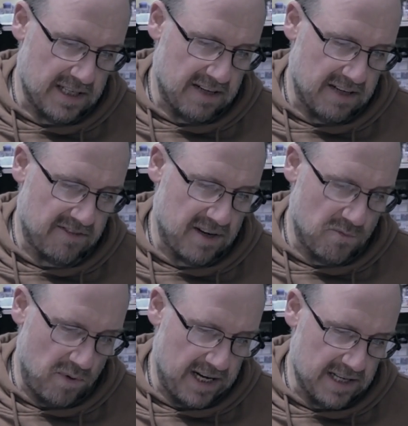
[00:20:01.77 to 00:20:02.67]
if they
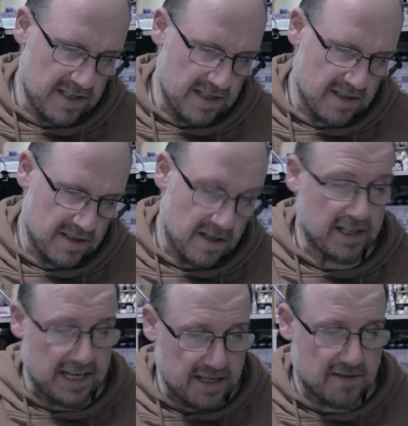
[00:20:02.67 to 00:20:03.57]
win.
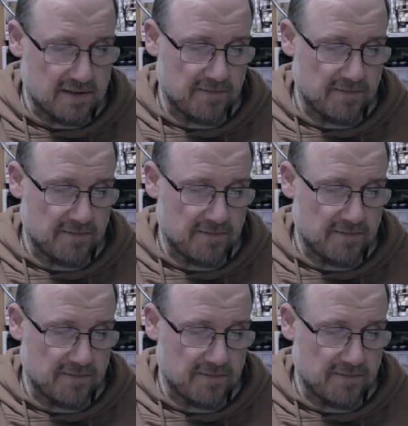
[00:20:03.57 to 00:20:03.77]
Okay.